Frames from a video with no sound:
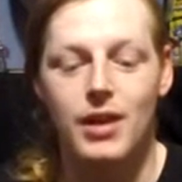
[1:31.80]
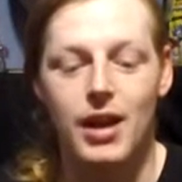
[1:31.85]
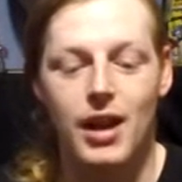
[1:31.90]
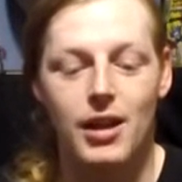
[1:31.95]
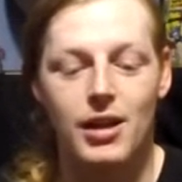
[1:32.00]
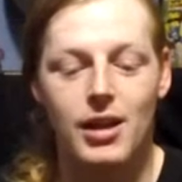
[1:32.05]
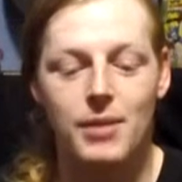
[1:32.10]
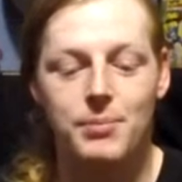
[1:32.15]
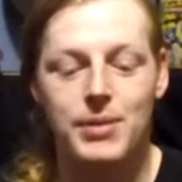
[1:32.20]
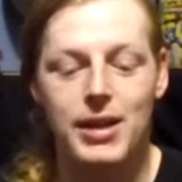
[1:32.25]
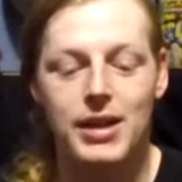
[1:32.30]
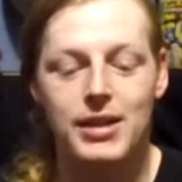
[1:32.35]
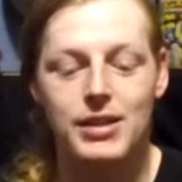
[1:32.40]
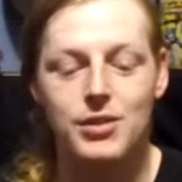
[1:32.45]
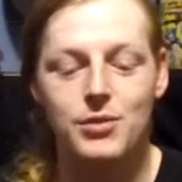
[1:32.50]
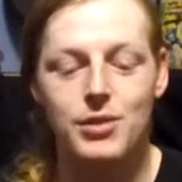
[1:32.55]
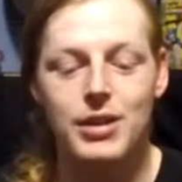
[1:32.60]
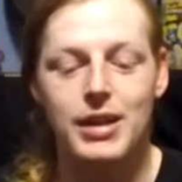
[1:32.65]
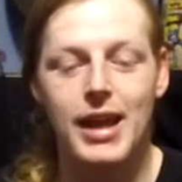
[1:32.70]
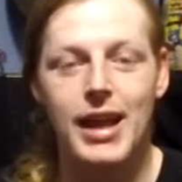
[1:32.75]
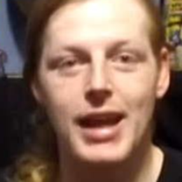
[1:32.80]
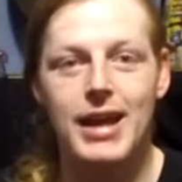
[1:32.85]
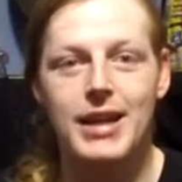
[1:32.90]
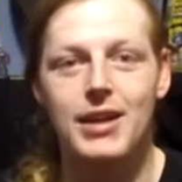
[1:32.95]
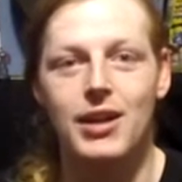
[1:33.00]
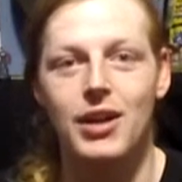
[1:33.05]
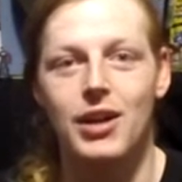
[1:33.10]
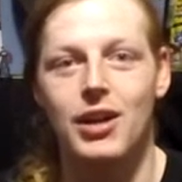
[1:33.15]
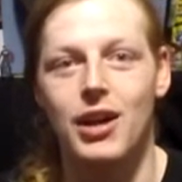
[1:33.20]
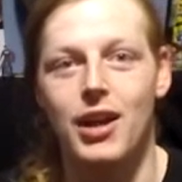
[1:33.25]
I'll update you again
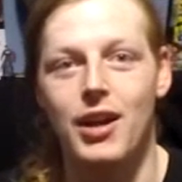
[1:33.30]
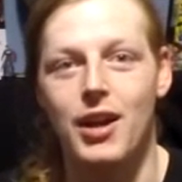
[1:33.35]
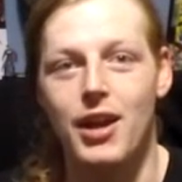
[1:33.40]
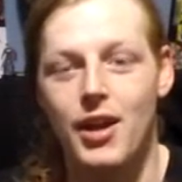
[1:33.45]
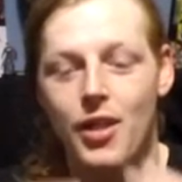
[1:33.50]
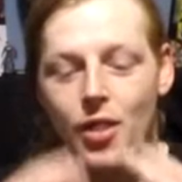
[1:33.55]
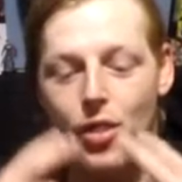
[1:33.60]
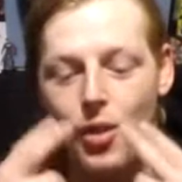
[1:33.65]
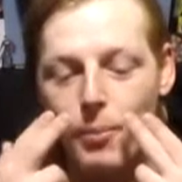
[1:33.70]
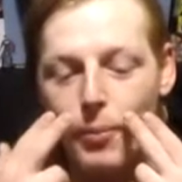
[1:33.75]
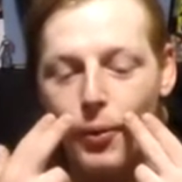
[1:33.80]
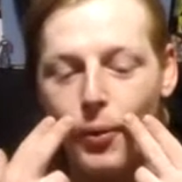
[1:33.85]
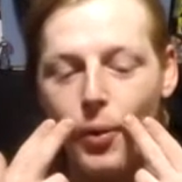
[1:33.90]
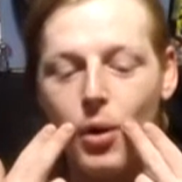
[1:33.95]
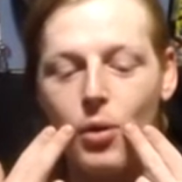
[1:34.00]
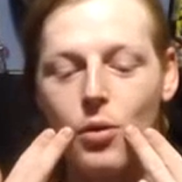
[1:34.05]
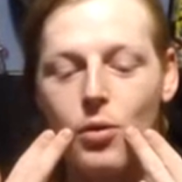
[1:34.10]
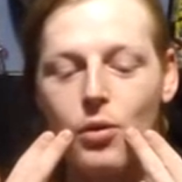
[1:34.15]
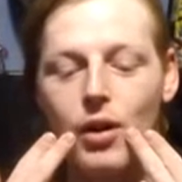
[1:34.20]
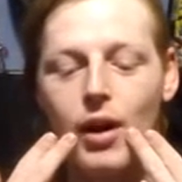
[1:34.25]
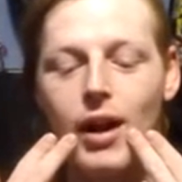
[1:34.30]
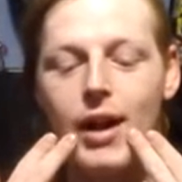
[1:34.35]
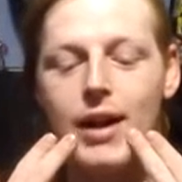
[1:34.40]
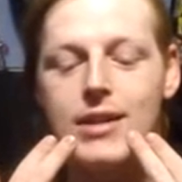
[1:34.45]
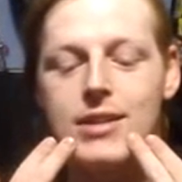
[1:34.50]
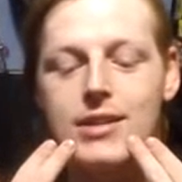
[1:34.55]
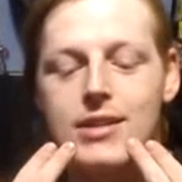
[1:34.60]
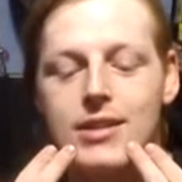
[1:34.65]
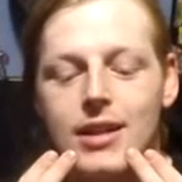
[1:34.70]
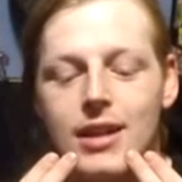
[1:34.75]
on the
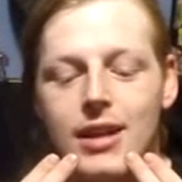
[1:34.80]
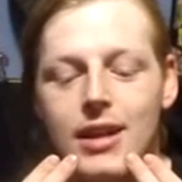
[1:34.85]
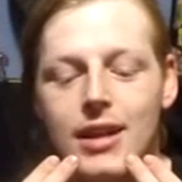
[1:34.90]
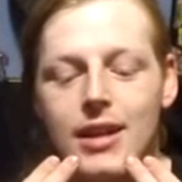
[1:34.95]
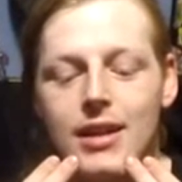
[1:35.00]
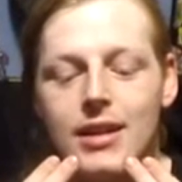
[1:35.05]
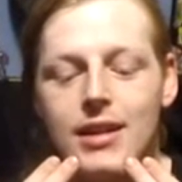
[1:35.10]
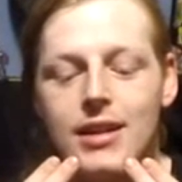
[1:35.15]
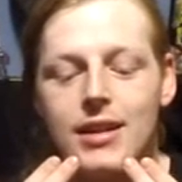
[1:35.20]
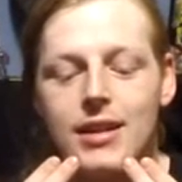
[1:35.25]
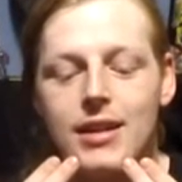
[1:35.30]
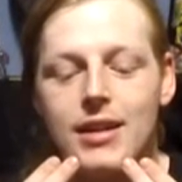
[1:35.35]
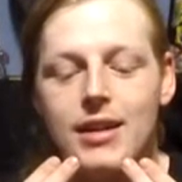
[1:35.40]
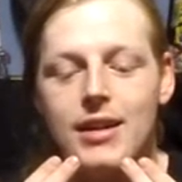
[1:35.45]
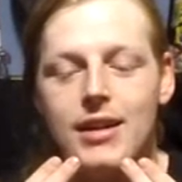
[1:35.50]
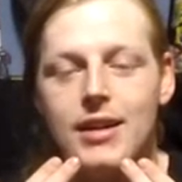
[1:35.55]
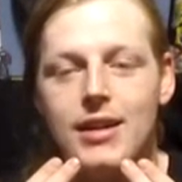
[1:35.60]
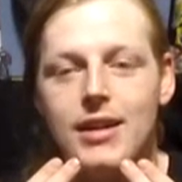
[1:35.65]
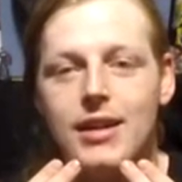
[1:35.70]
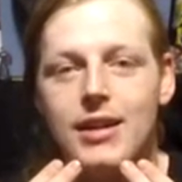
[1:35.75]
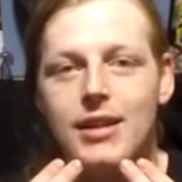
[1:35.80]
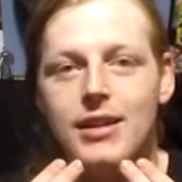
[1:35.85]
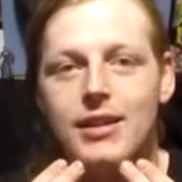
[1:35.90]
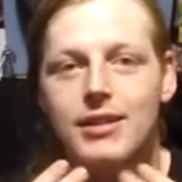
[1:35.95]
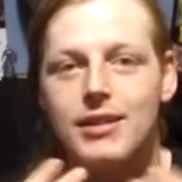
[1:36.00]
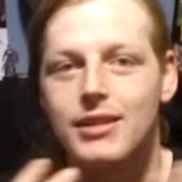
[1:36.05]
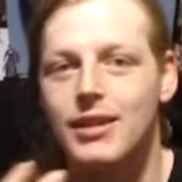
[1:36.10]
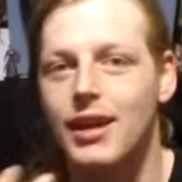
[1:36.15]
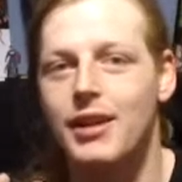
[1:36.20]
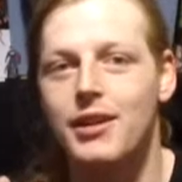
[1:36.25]
progress in uh,
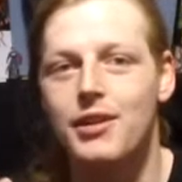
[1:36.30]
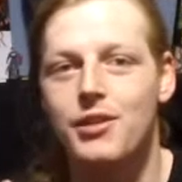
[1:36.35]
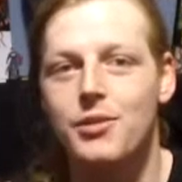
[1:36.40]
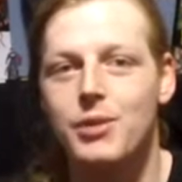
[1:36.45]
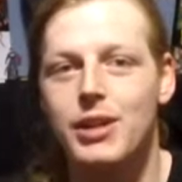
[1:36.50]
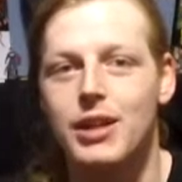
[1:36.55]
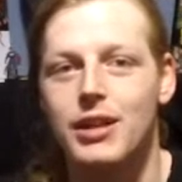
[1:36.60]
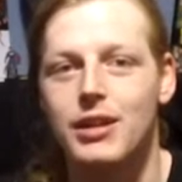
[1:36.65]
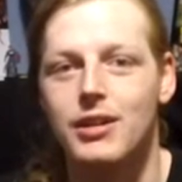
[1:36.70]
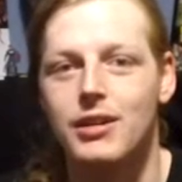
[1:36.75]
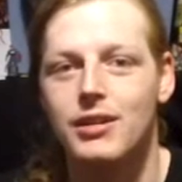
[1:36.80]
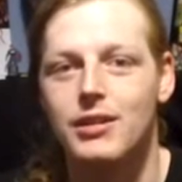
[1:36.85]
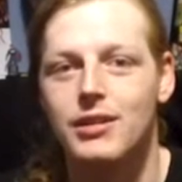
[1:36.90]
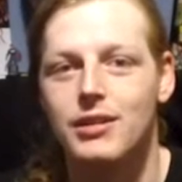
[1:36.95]
another week.